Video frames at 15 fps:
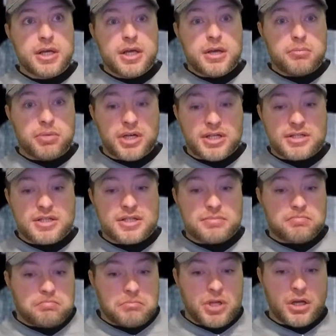but it's just,
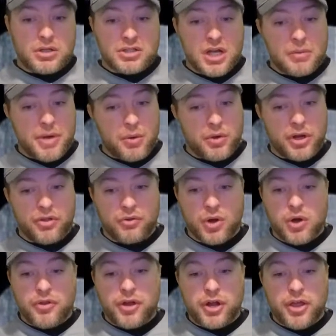something I want to throw
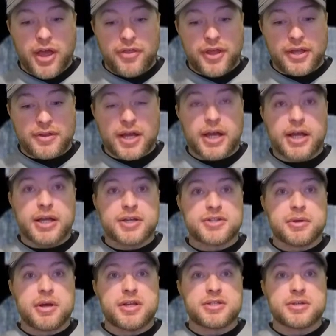in there that I think that is
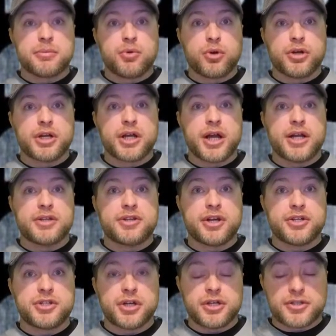important to kind of
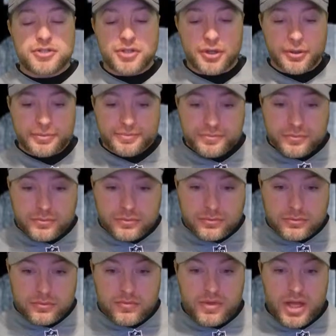touch on. So,
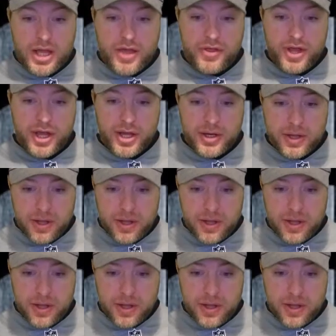and then,